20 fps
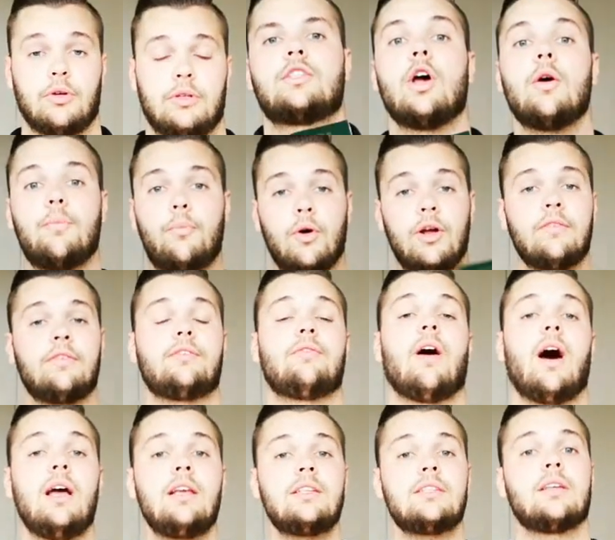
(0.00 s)
So point of
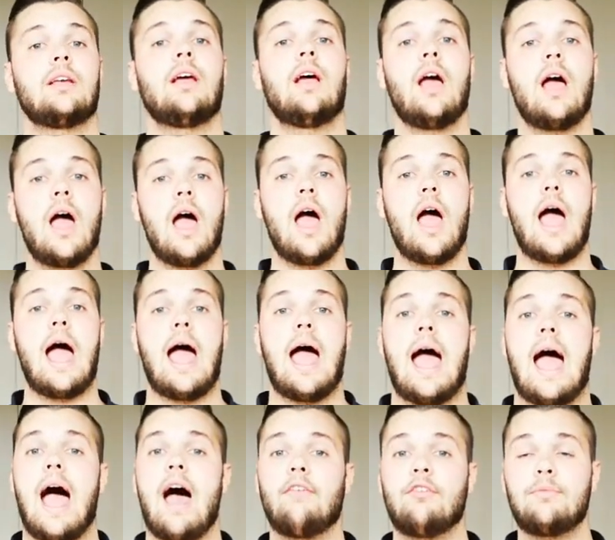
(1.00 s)
advice,
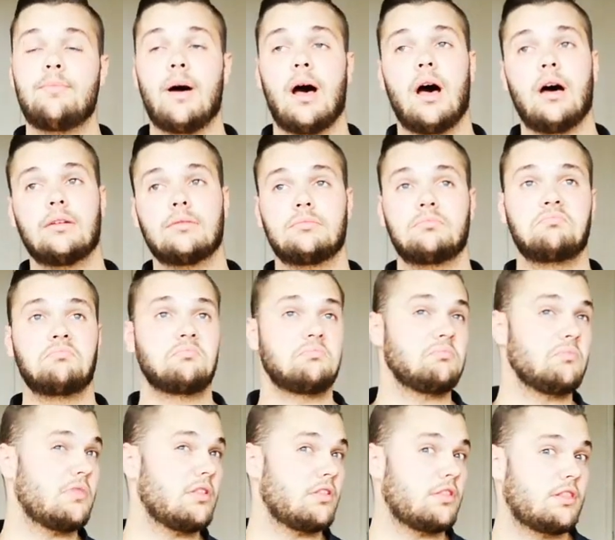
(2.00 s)
have about
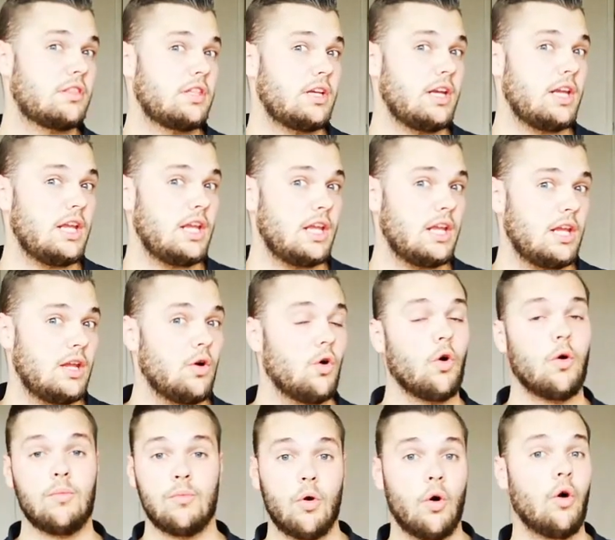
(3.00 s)
3
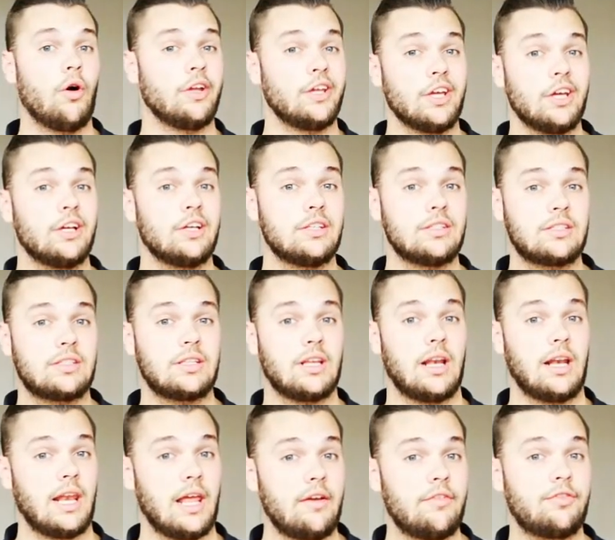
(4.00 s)
or more years
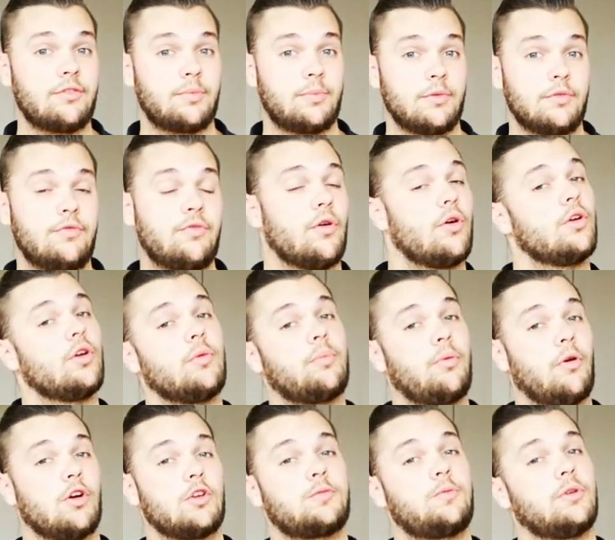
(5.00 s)
left before your
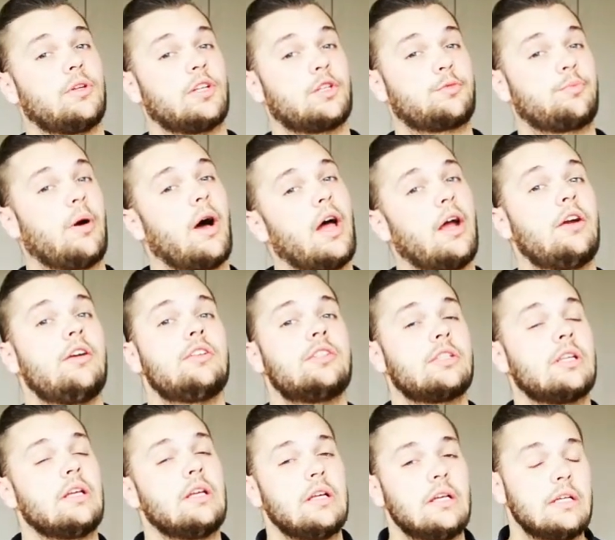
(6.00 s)
passport expires.
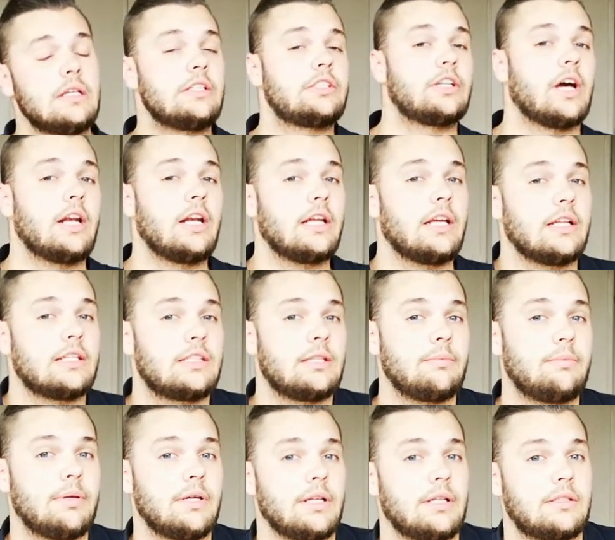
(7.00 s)
China gets a
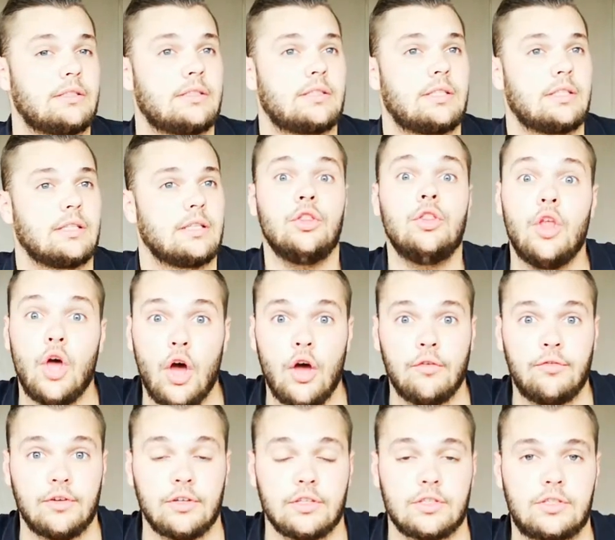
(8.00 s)
bit
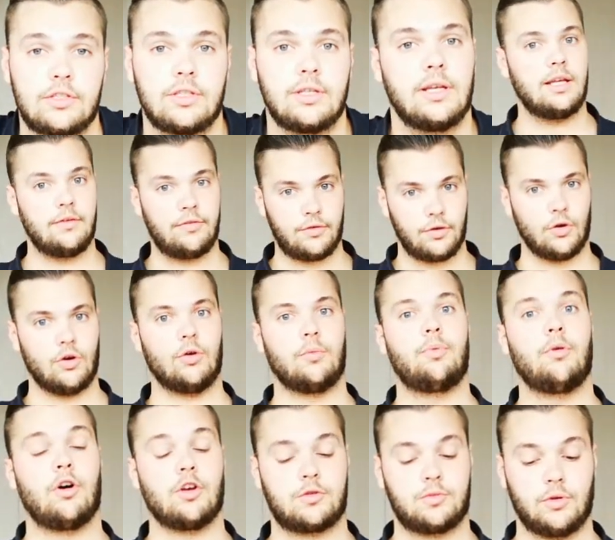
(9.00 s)
nervous if your
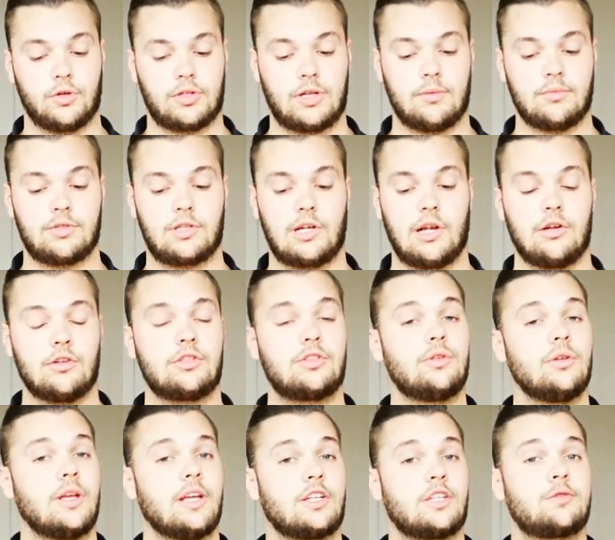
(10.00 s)
passport comes close
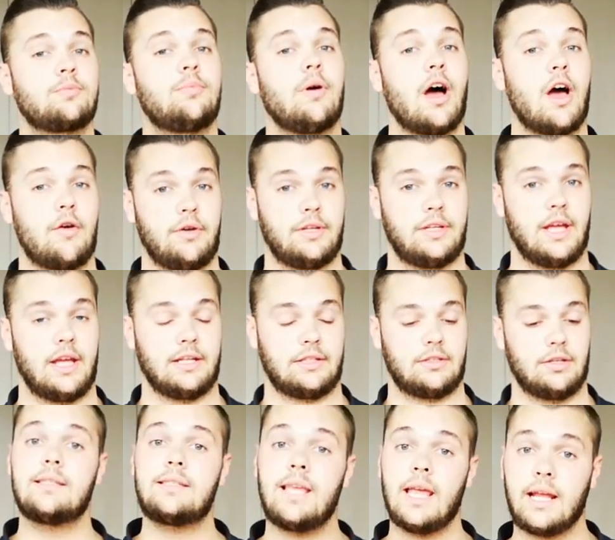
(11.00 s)
to expiry date.
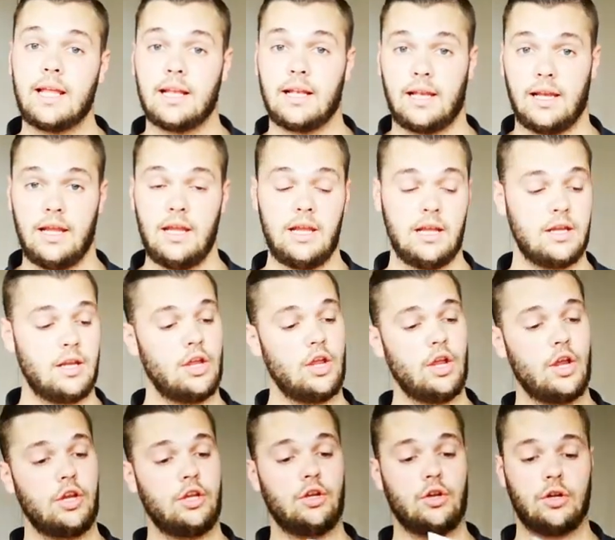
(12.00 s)
Secondly,
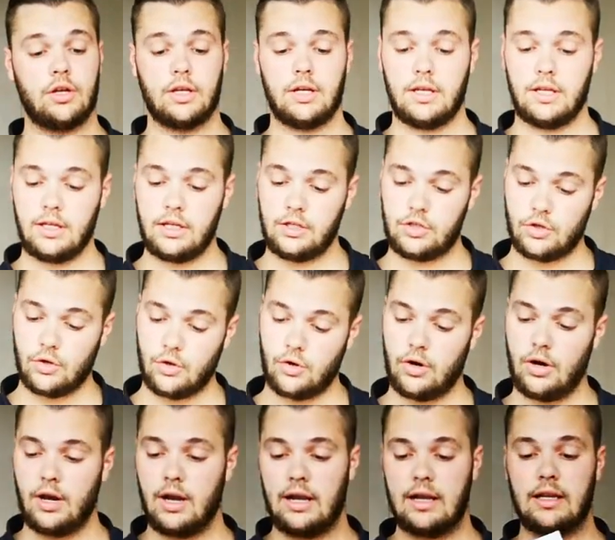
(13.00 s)
you're gonna need
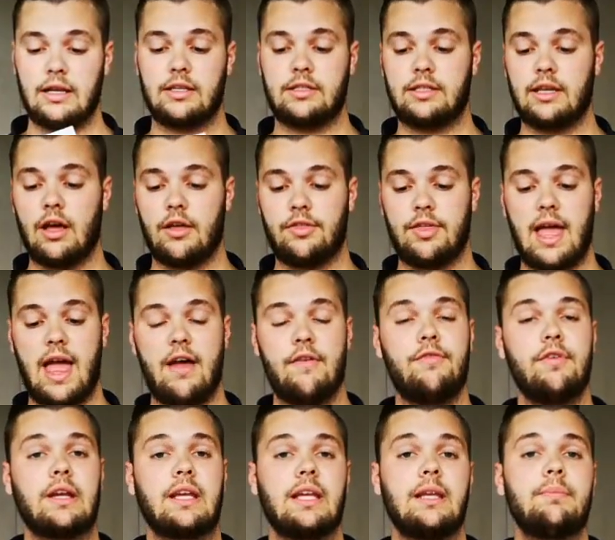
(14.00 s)
your South
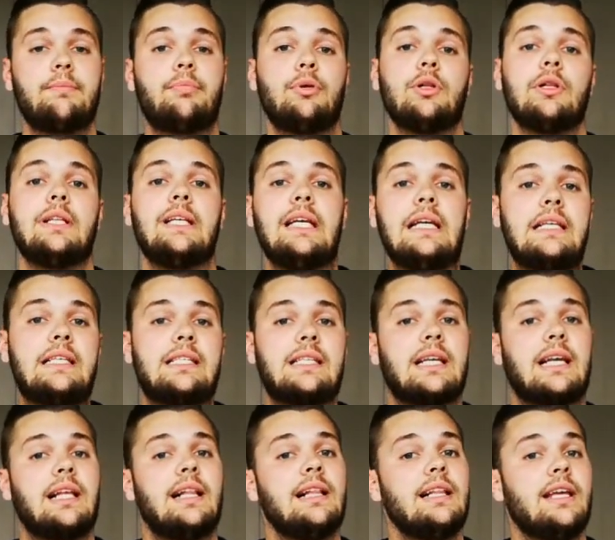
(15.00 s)
African police
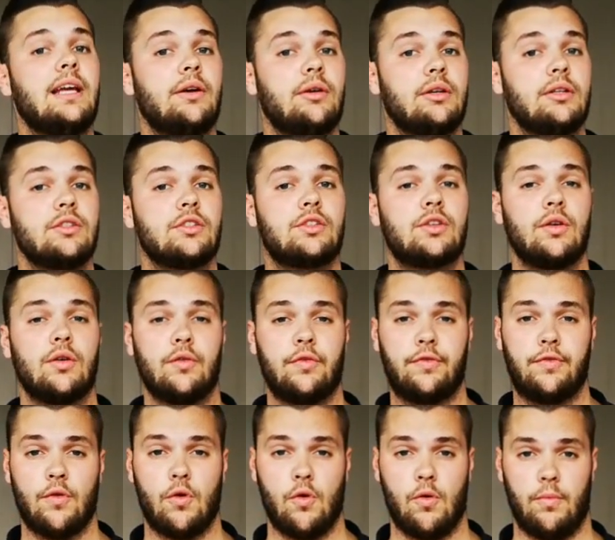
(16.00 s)
clearance
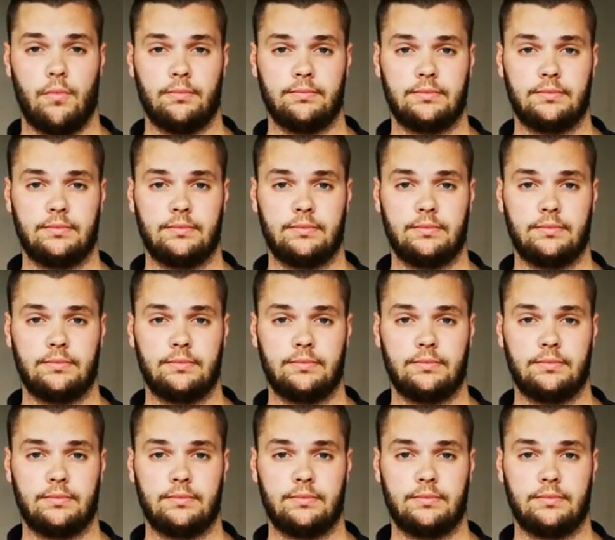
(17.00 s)
form.